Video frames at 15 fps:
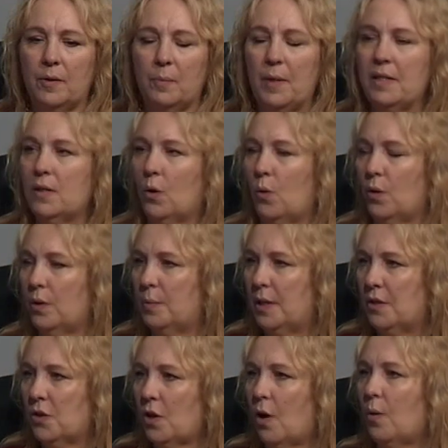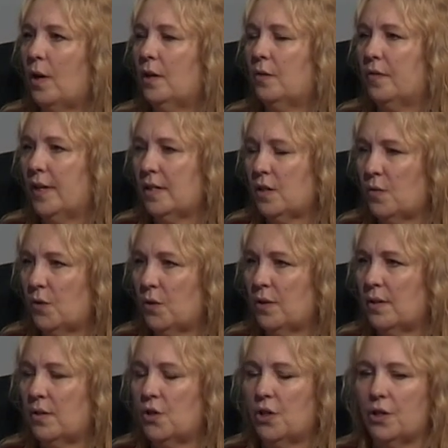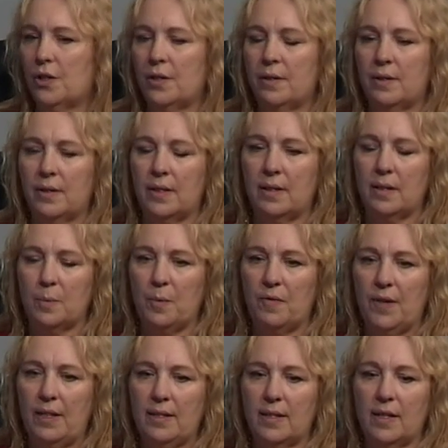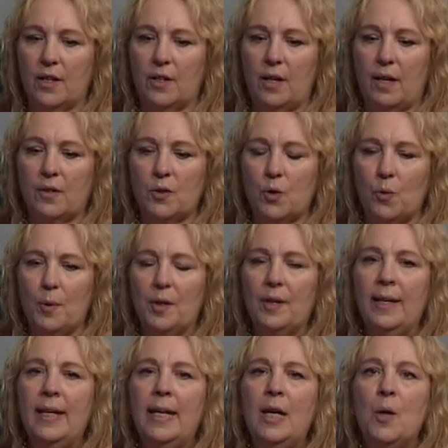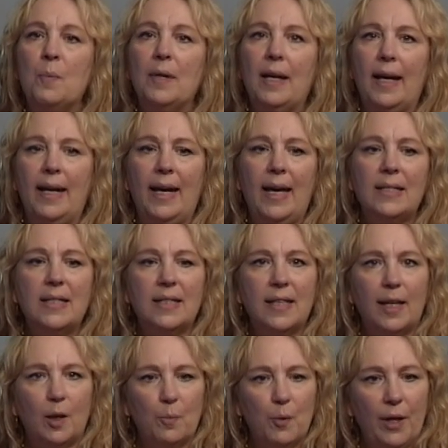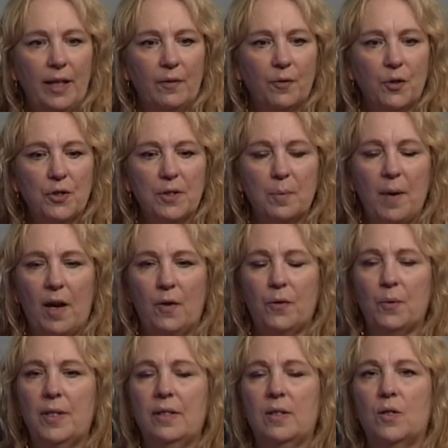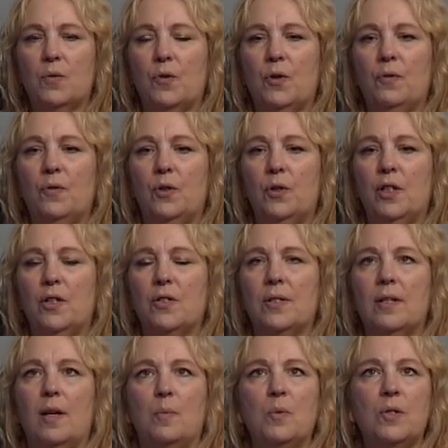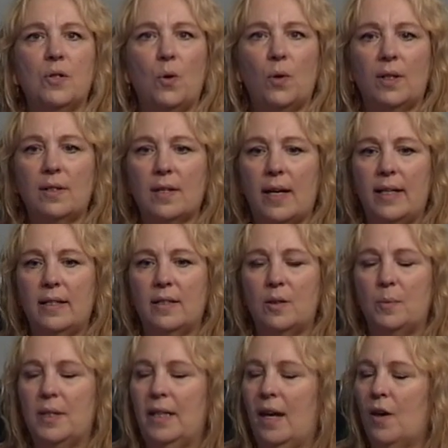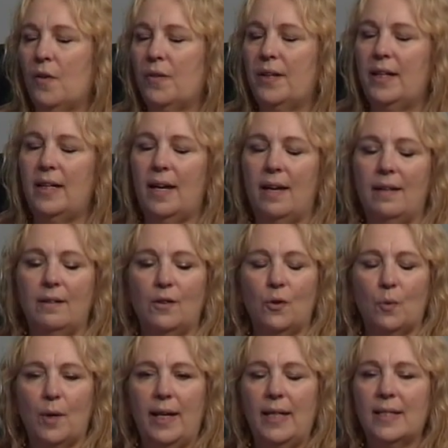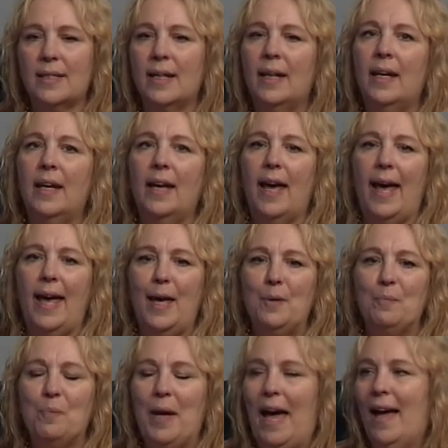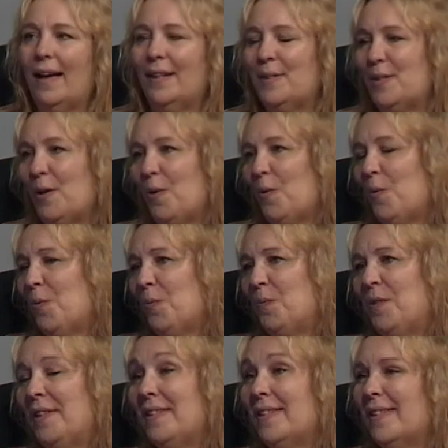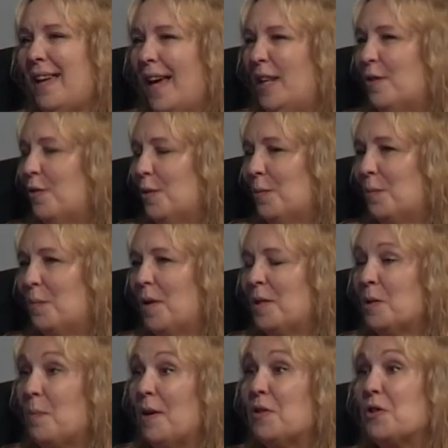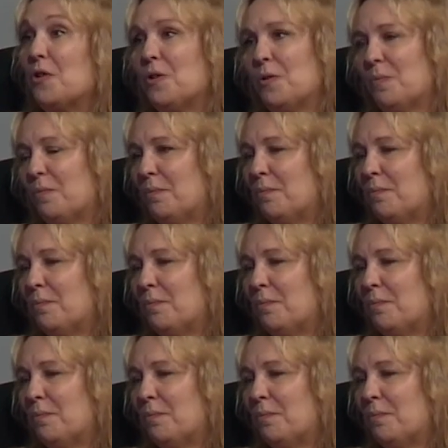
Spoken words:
Pensacola Beach Songwriter Festival this year and did some events there in October. But I had to take a break for some health reasons for a few years, and I'm so excited to be healthy and great and back. So this is kind of a special,